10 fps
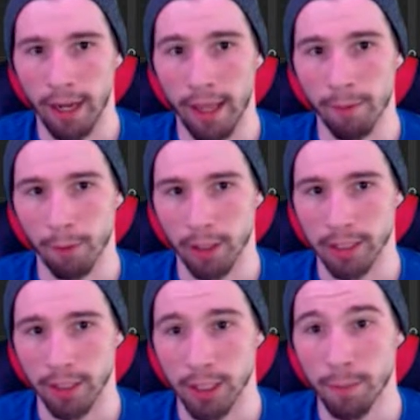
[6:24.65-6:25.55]
and then we're going to
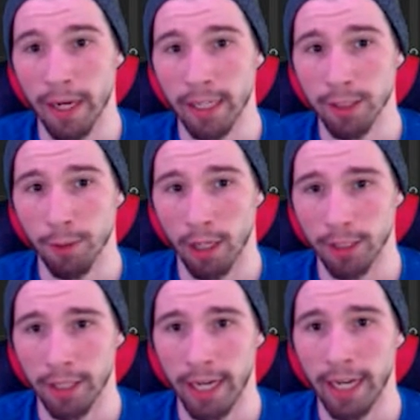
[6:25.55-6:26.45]
start spinning to
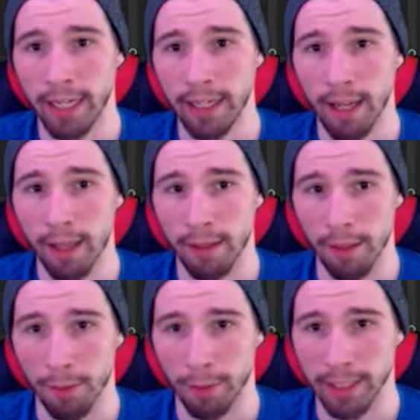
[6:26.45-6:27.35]
180 and
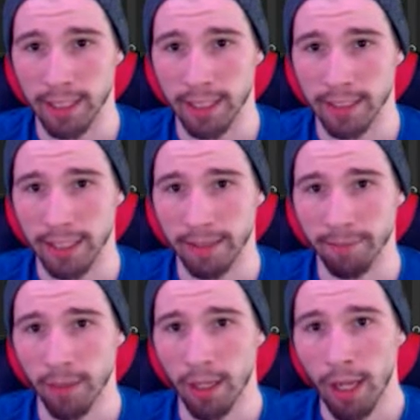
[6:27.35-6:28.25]
then 360.
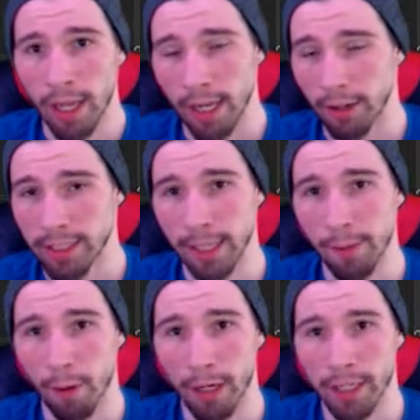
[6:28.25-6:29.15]
Now let's say
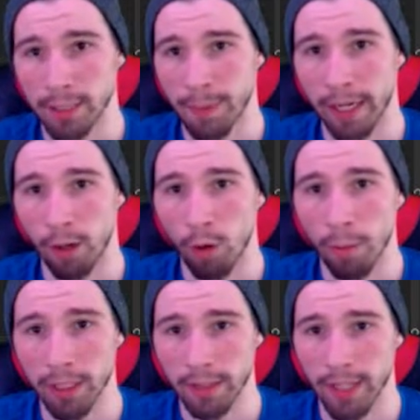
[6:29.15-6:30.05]
we wanted to spin it a whole
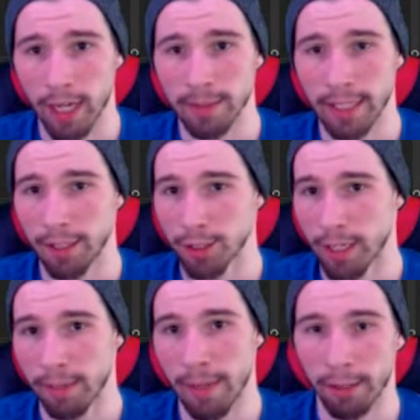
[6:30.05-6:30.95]
bunch of times. Say you're
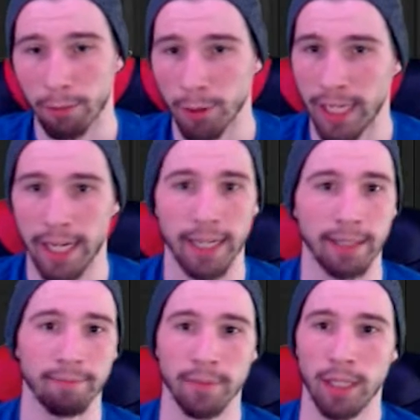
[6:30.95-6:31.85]
trying to make a
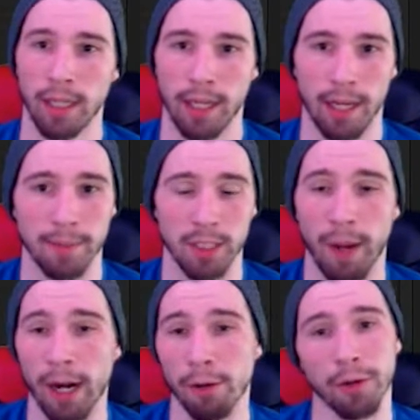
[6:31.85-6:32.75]
rotating
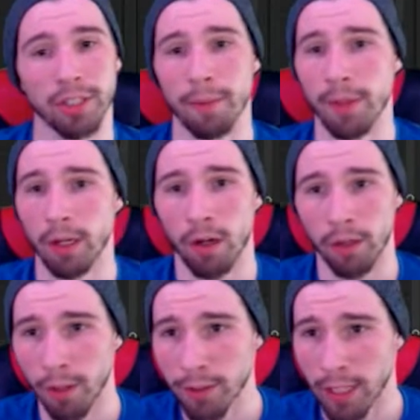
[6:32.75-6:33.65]
spiral or something
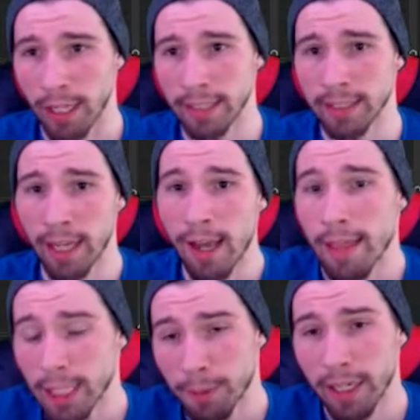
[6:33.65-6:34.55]
along those lines.
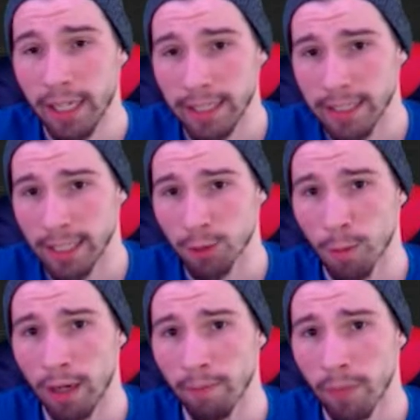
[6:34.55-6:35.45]
That's pretty easy as
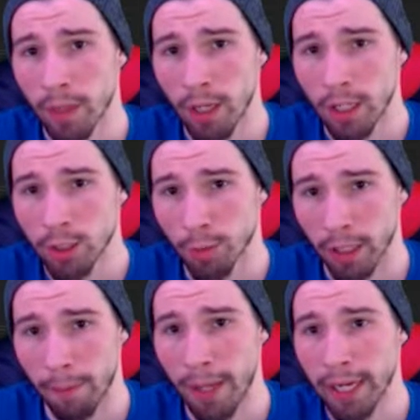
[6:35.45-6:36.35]
well. So we're
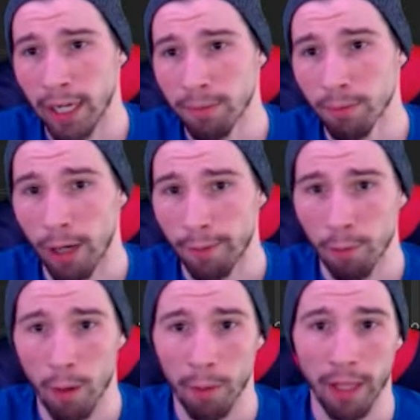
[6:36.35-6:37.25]
going to pick up right
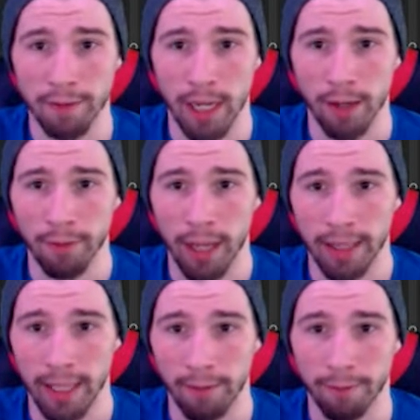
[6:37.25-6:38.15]
from where we left off at
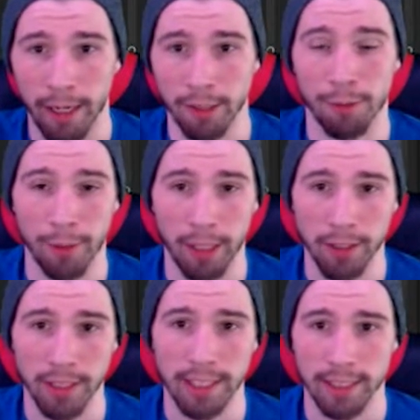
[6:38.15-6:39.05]
that final
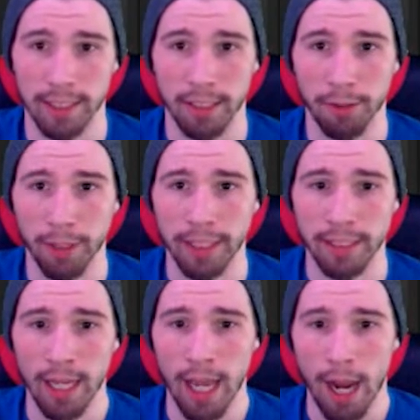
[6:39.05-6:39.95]
360
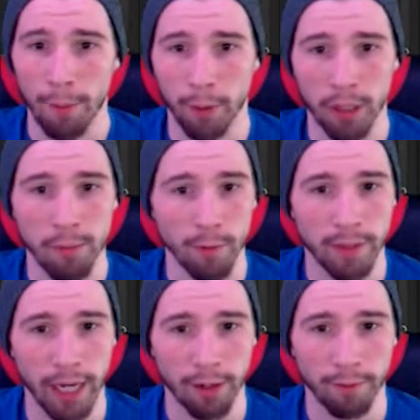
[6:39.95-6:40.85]
degrees, and we're going to move
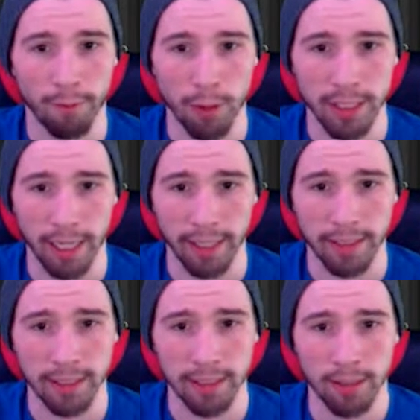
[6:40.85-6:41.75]
down to 4
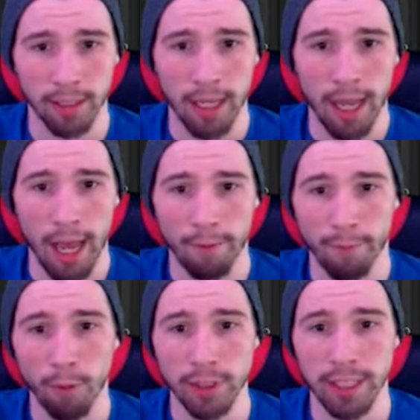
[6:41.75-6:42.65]
seconds. At
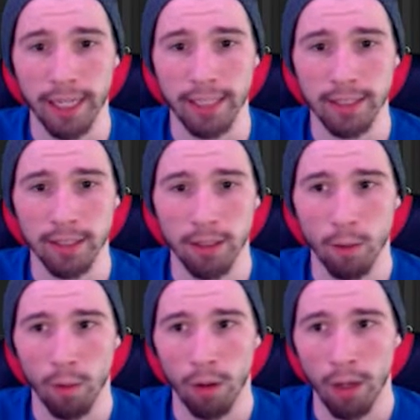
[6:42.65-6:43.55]
4 seconds,
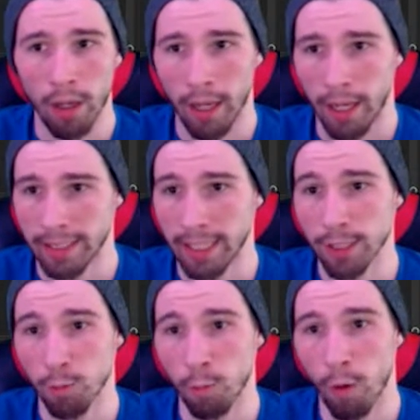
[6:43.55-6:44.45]
it
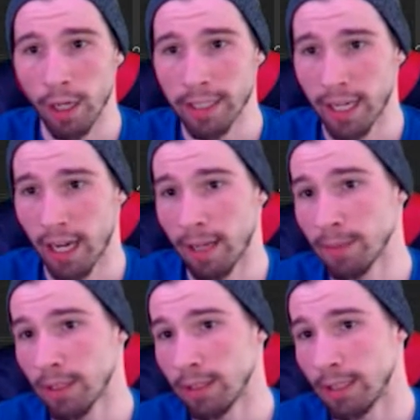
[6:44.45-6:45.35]
says 1
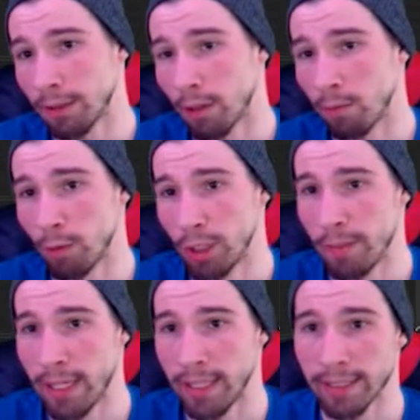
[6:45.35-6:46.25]
times 0, which
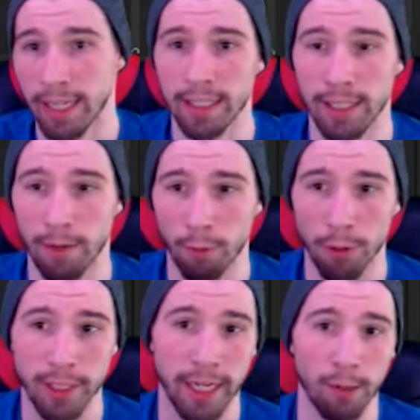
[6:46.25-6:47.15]
means that it's
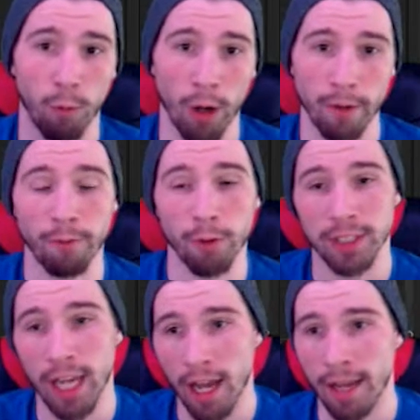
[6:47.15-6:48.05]
rotated 1 full
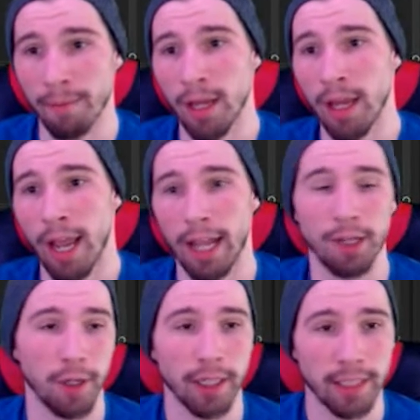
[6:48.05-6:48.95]
time,
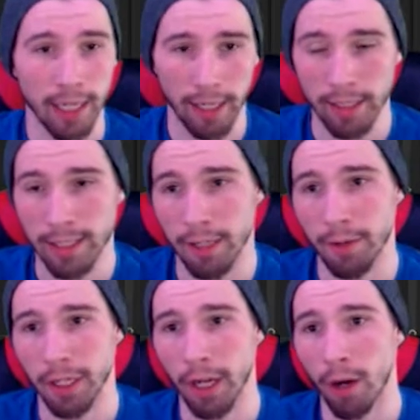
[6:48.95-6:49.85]
and you can continue
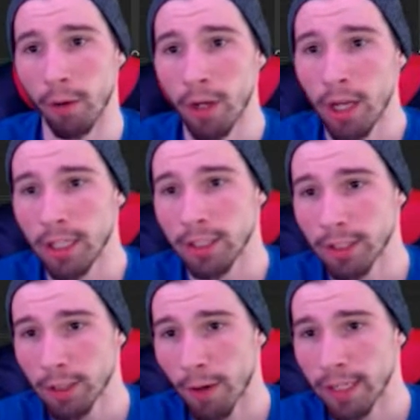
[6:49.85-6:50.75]
to go. So
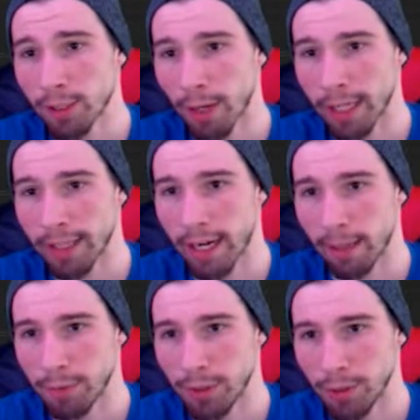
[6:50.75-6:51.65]
let's go ahead and crank that
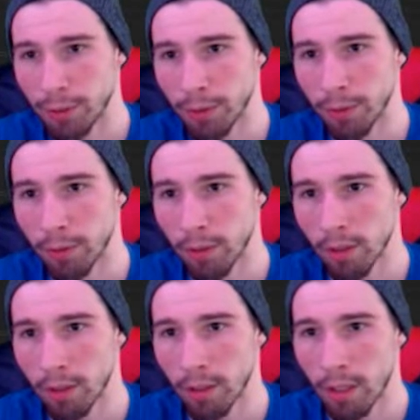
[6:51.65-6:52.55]
up to,
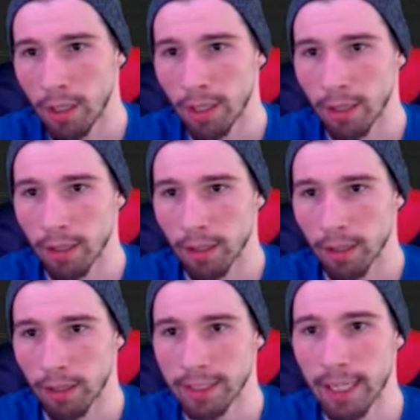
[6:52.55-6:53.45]

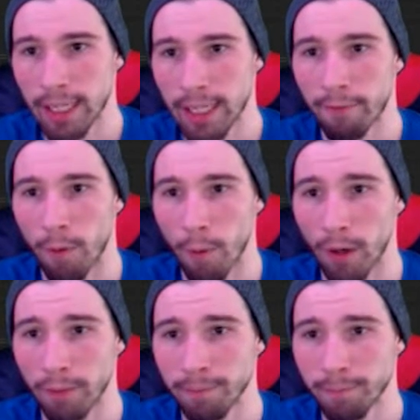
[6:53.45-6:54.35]
let's say 4.